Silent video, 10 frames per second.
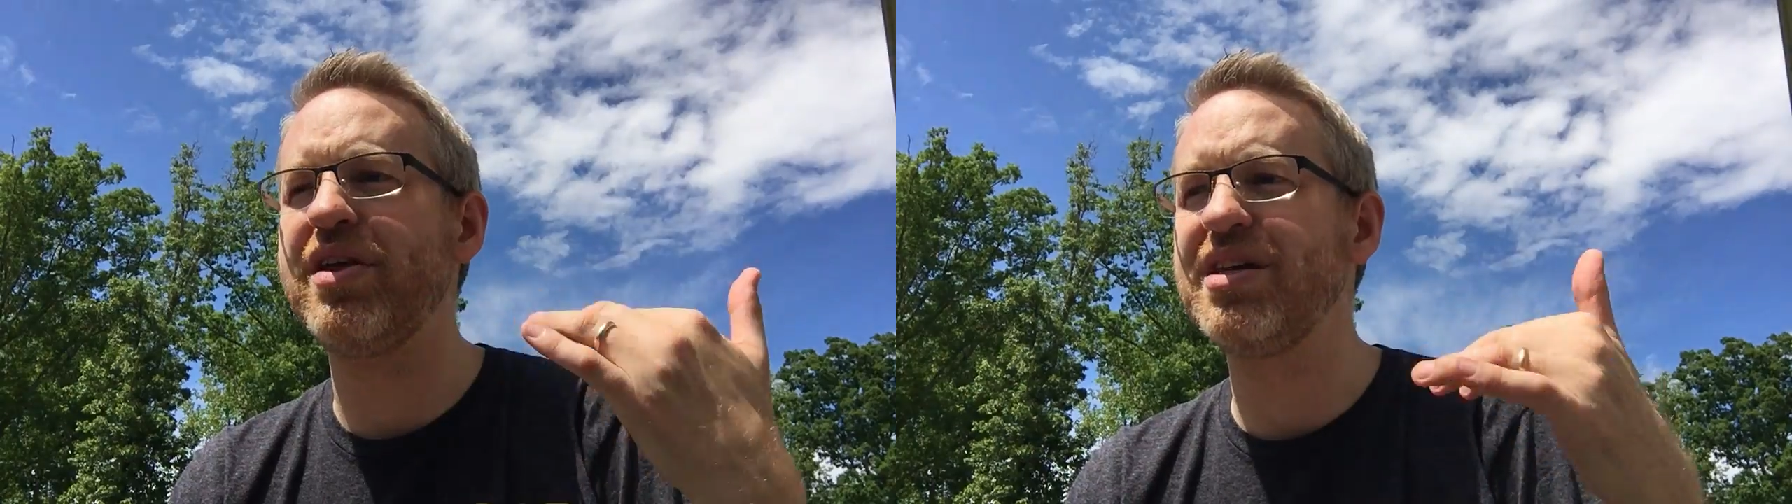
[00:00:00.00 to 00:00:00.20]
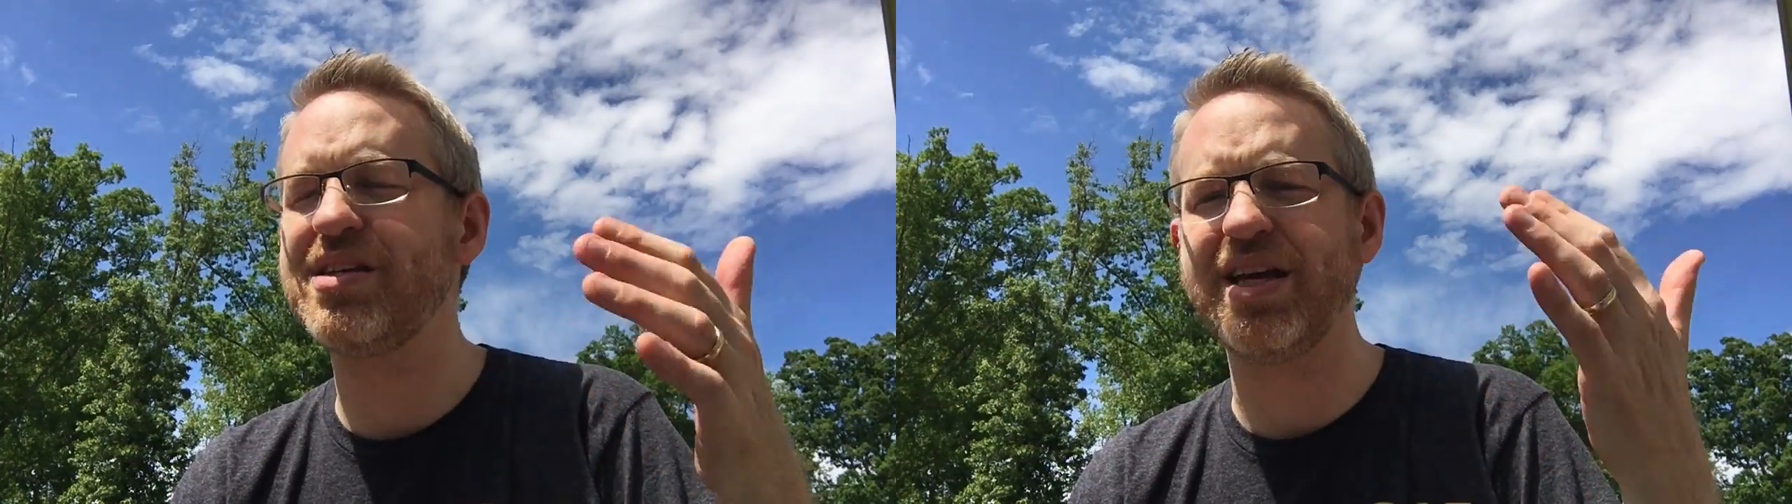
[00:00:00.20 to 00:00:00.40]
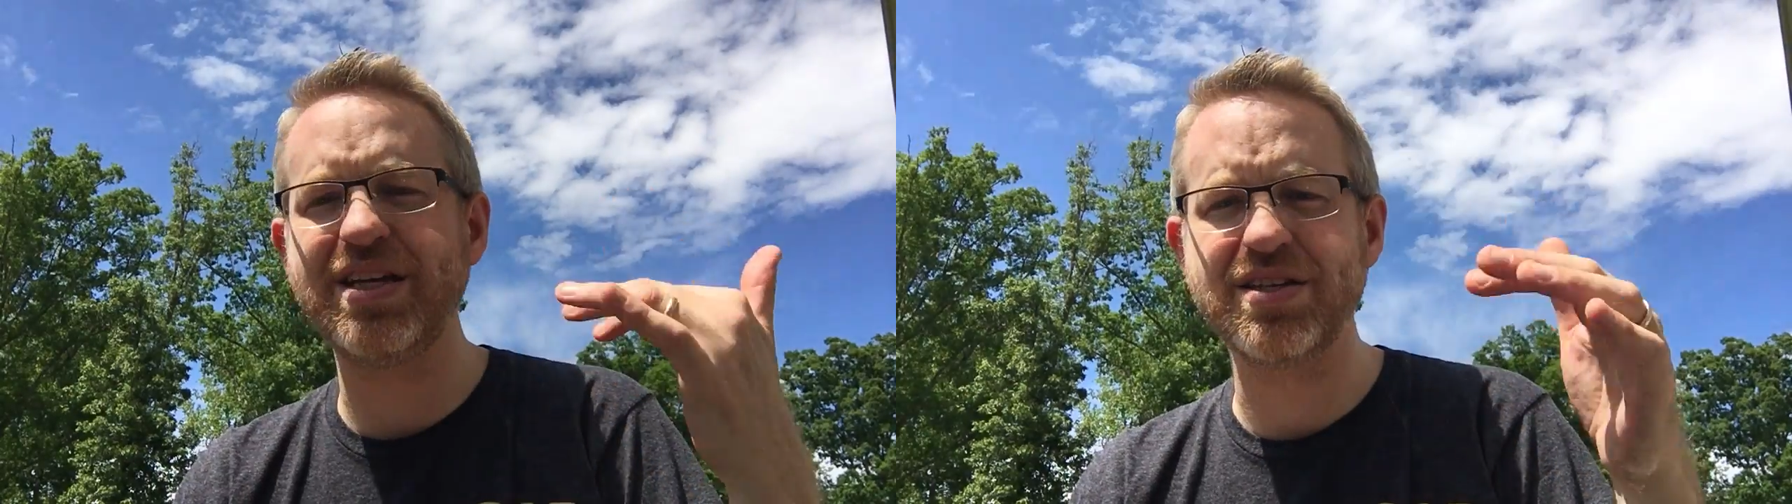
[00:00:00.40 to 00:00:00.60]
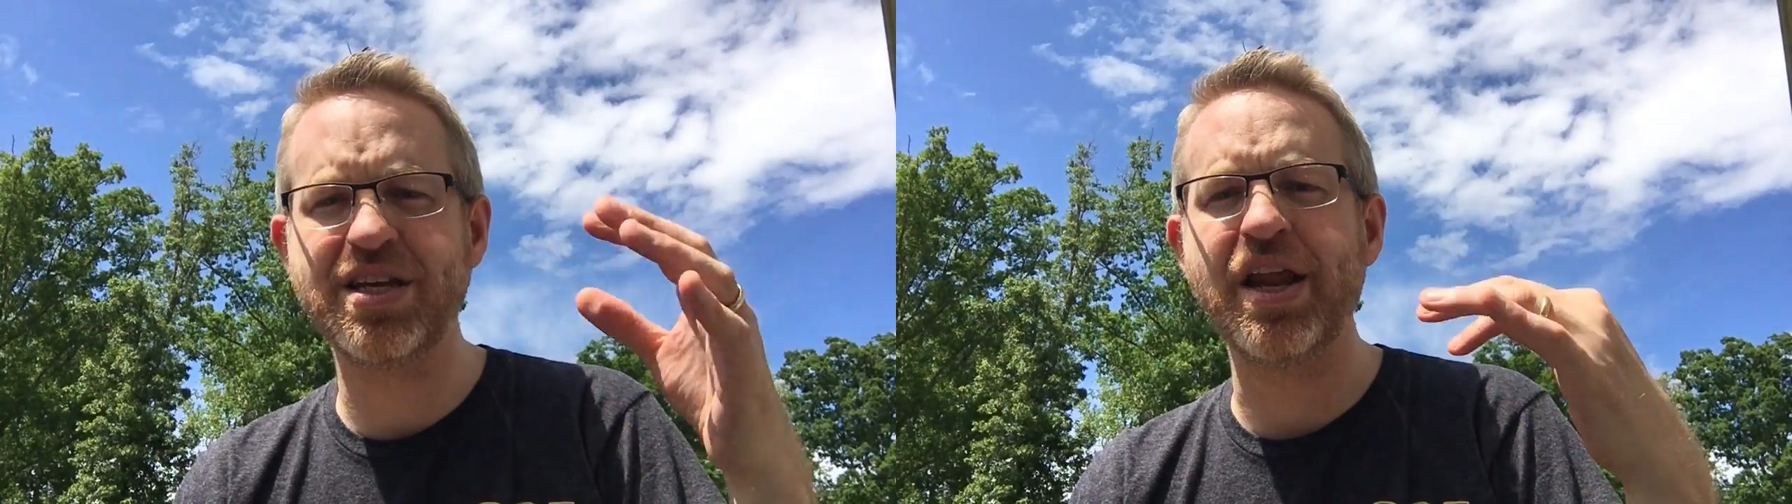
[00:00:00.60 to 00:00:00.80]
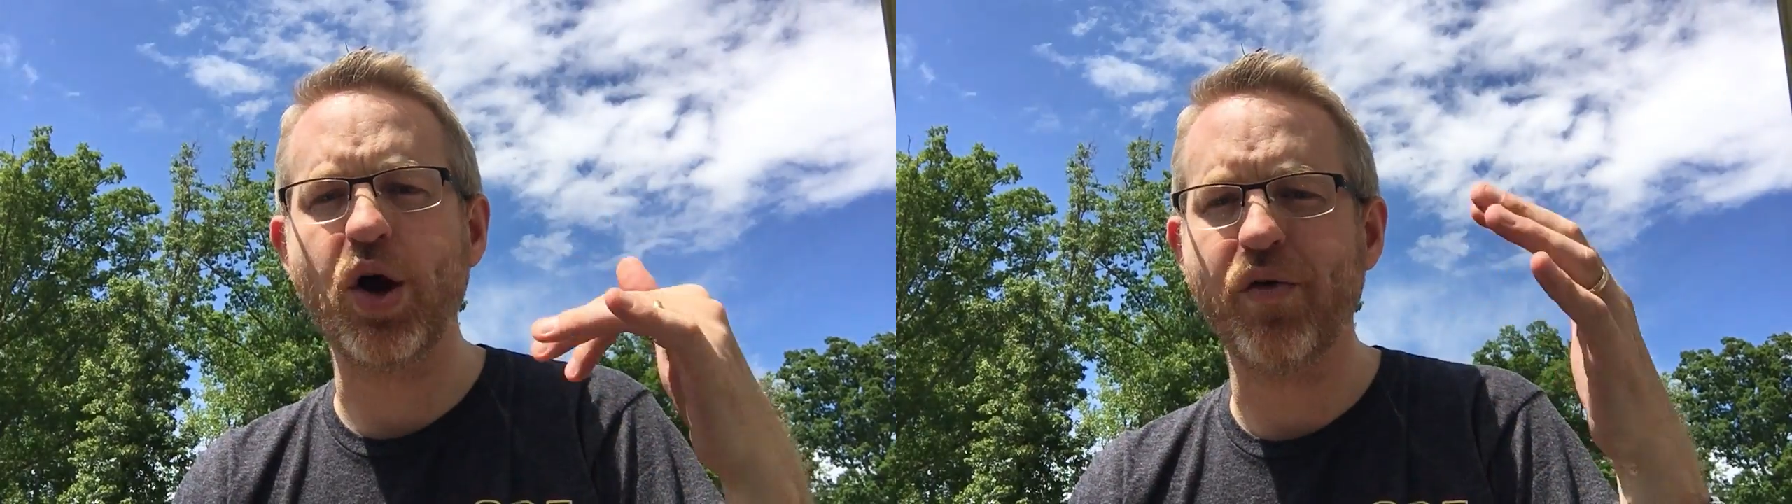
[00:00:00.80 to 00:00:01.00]
these ideas
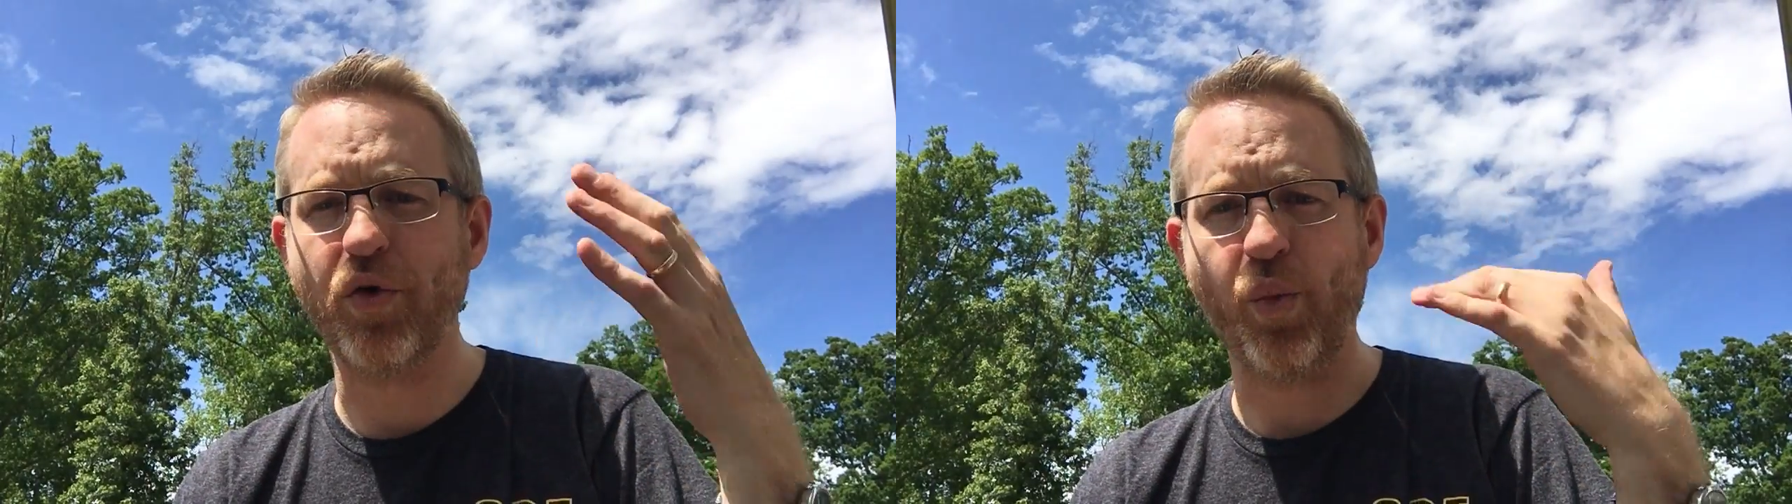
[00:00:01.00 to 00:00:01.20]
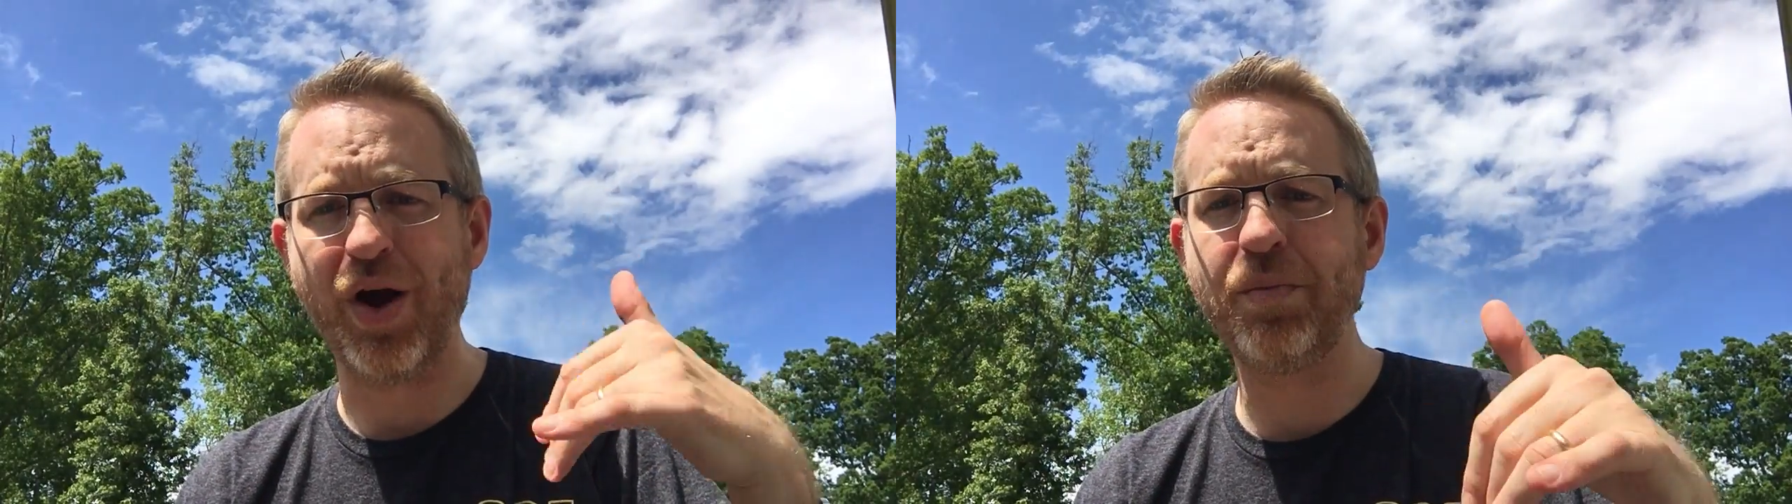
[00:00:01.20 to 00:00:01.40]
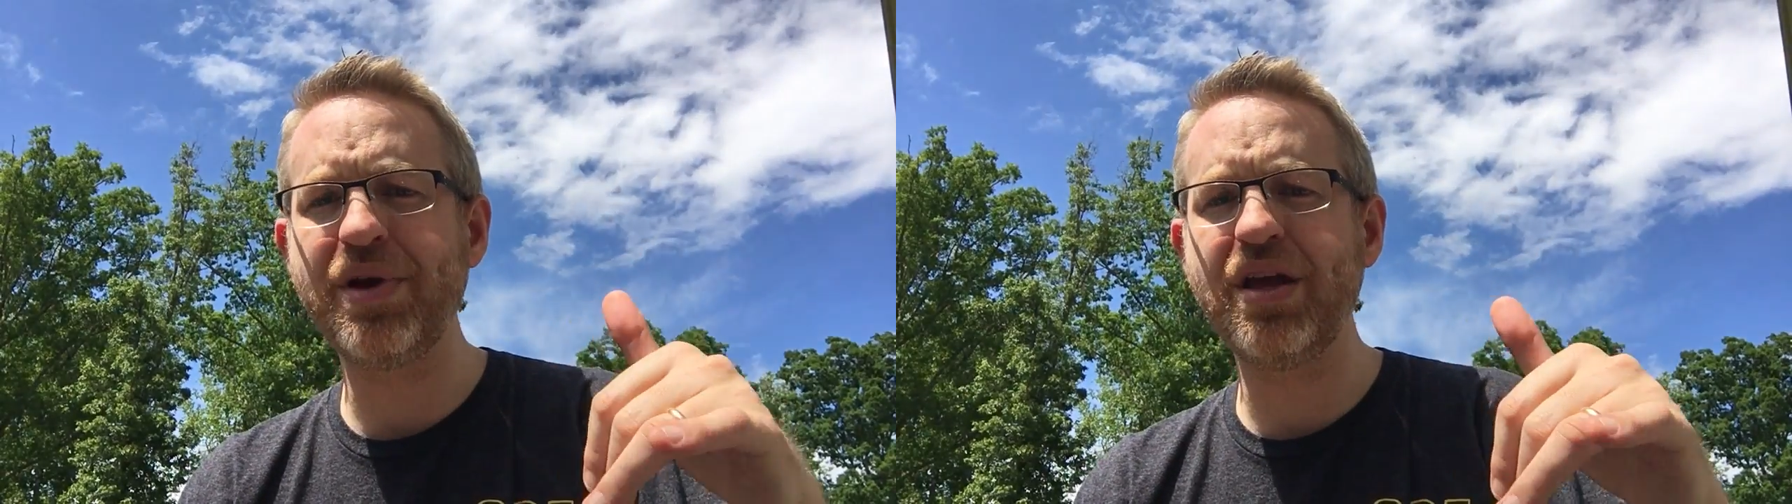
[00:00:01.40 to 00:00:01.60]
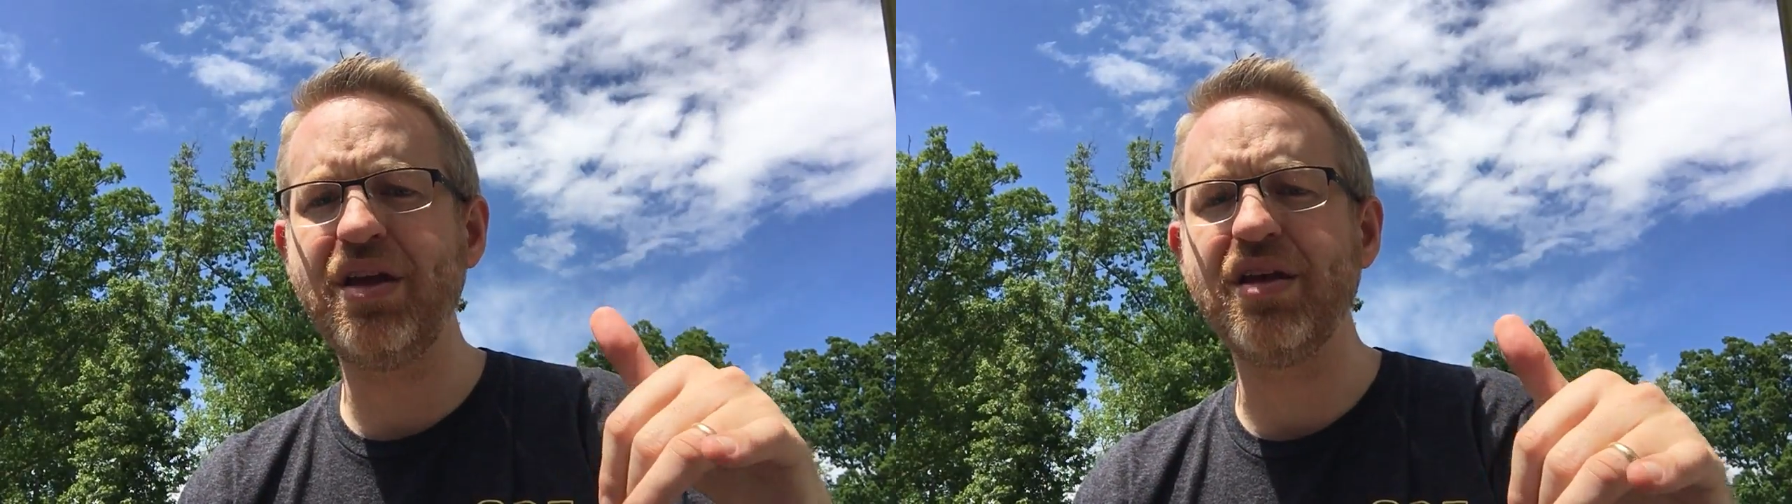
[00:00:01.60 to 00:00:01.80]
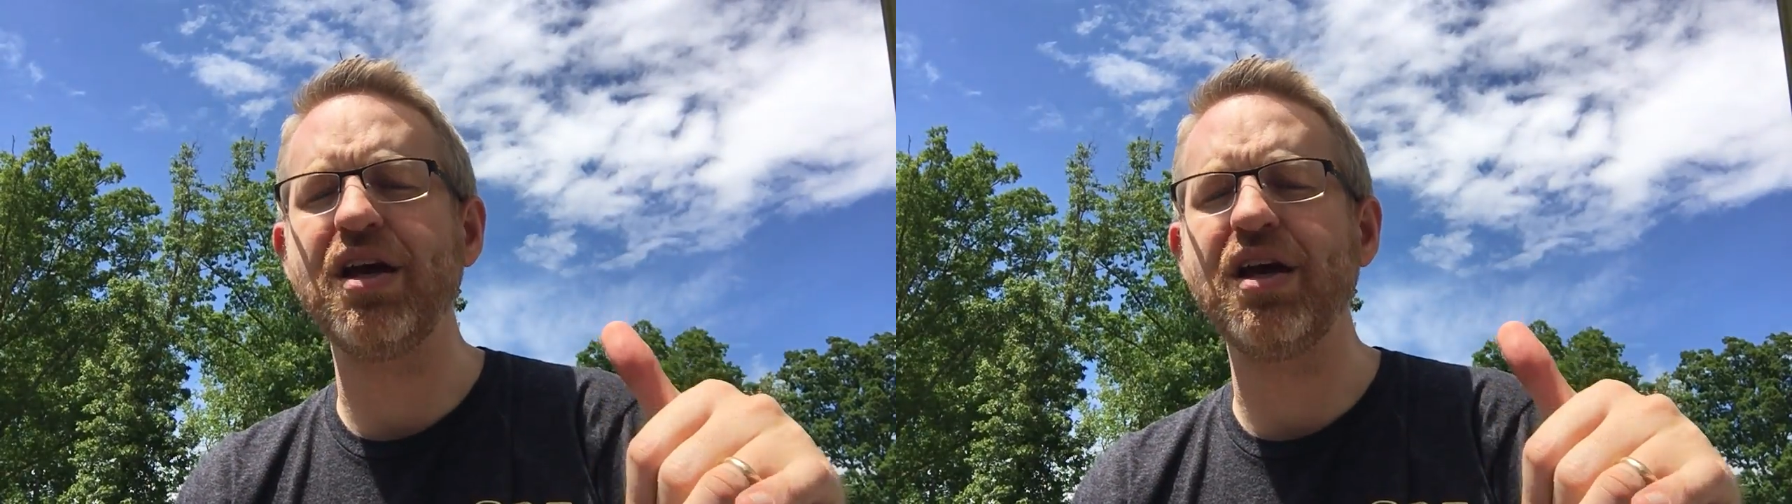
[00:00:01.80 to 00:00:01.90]
kind of overwhelm me,